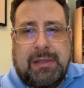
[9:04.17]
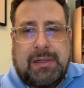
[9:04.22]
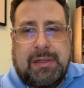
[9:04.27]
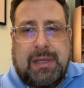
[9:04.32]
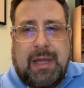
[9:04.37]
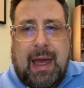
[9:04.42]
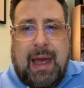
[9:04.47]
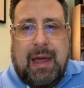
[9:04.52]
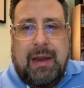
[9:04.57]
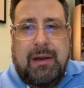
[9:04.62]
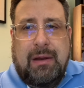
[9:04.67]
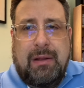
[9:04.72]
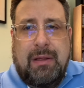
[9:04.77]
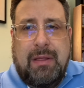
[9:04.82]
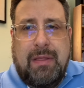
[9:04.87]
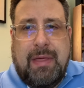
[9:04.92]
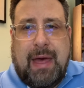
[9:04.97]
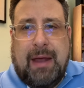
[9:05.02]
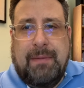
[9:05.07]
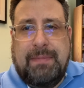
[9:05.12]
that
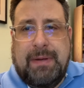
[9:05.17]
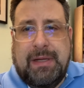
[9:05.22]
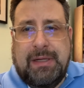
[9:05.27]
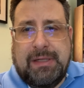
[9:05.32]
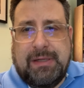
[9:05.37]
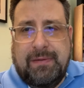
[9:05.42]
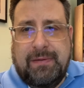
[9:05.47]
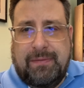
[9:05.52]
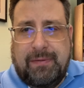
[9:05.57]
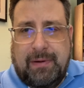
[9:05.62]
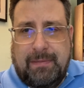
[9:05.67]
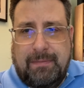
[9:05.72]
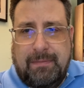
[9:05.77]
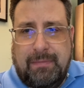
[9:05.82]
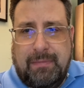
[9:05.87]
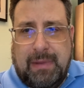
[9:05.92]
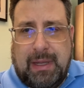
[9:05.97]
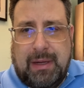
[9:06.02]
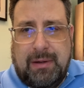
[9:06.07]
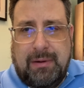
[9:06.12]
that piece of
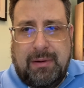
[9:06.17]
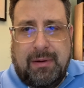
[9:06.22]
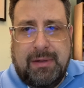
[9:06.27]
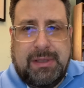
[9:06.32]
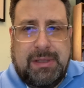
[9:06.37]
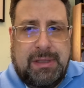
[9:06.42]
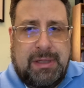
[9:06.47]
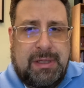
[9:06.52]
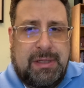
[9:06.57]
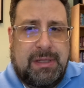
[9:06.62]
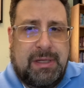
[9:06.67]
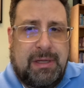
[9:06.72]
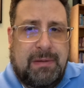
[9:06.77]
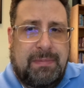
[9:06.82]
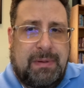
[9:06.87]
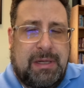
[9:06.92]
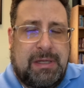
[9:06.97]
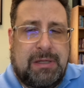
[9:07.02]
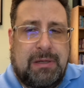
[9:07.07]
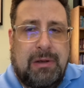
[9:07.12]
him, that narcissistic
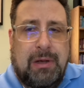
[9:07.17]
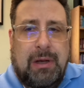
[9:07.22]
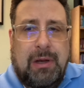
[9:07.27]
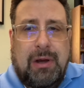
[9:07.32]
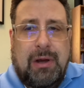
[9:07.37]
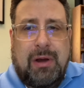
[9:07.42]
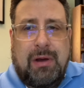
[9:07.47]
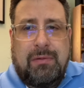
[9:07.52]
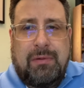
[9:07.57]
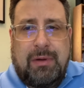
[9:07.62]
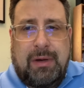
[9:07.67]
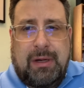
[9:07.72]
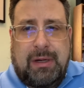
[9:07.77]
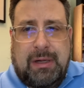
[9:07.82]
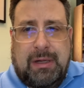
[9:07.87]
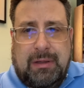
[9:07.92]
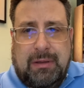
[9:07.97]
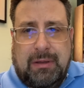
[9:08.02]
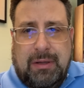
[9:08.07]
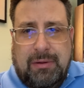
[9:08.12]
piece, rooted
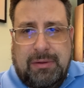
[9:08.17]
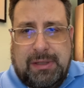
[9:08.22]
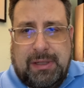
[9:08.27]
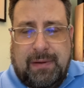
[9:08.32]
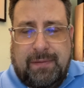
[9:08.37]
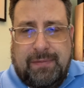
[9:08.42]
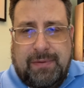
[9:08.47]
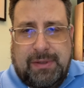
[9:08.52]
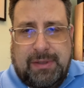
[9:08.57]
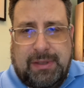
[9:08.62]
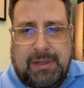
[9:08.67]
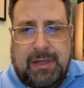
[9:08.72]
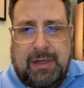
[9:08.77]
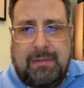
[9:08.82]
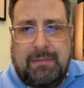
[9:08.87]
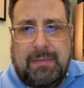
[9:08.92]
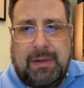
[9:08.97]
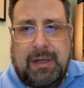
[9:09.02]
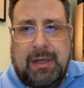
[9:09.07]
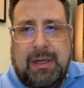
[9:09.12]
in low
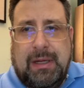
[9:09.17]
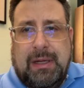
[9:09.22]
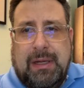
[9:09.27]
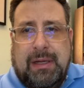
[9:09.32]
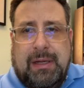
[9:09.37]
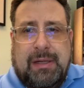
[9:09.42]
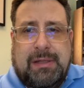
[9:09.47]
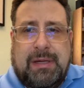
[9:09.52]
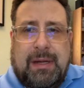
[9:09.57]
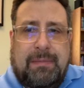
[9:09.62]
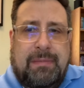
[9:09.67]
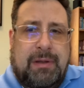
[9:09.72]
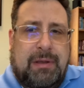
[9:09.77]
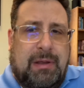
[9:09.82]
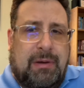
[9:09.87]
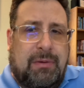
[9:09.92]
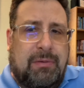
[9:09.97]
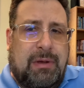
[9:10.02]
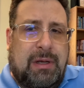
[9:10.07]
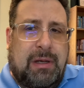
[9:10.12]
self-esteem, is something
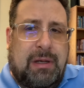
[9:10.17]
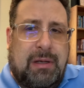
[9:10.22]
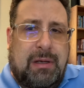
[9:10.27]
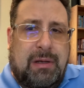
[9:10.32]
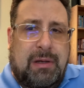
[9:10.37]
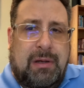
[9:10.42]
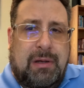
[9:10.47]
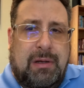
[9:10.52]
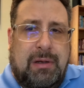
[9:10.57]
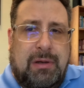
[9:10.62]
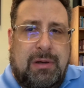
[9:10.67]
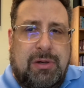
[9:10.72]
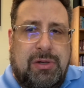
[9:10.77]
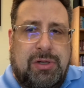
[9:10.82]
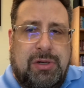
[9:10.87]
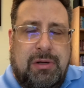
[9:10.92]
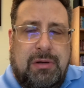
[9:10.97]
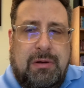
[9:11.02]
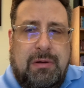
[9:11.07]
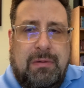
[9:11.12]
that we
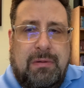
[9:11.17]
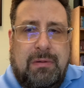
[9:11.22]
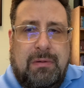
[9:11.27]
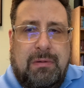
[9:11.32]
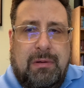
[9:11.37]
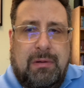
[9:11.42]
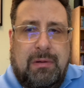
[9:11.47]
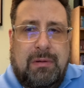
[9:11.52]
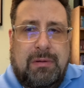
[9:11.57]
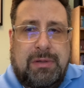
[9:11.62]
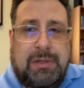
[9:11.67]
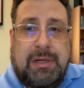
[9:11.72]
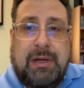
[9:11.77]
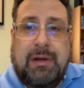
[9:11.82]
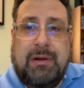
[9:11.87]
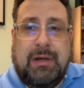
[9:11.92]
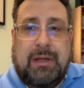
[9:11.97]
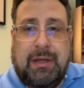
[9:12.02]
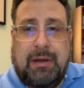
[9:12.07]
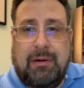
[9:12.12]
should
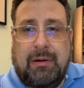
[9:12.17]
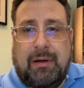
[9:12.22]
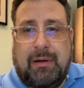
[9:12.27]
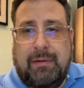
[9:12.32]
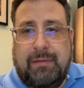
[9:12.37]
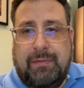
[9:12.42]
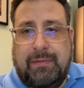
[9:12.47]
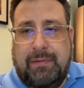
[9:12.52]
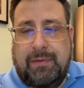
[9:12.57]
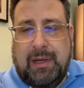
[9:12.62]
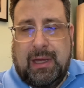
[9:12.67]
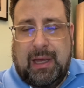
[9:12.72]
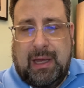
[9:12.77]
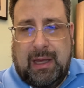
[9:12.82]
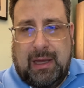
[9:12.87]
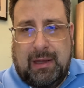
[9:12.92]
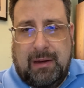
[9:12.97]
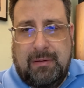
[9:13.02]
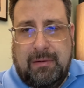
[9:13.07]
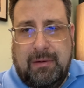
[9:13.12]
steer clear of
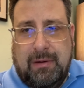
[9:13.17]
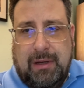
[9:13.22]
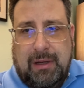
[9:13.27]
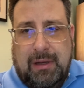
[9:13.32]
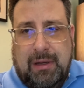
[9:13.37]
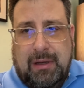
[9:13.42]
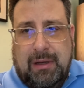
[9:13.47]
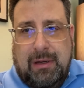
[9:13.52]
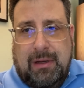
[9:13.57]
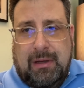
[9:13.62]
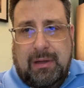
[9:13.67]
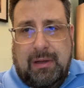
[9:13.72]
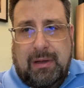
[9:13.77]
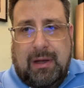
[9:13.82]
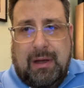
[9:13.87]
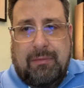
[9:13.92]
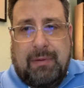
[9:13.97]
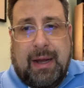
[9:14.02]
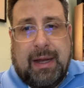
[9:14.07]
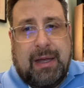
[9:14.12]
and
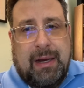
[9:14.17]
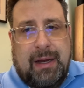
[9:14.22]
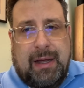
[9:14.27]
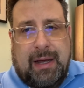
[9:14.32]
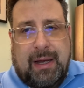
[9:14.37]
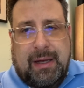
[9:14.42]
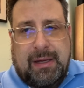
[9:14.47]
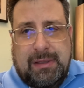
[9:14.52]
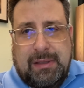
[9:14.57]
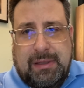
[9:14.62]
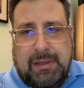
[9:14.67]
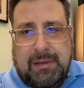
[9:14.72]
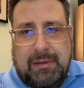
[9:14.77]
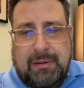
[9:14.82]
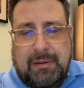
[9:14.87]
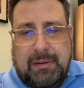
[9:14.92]
recognize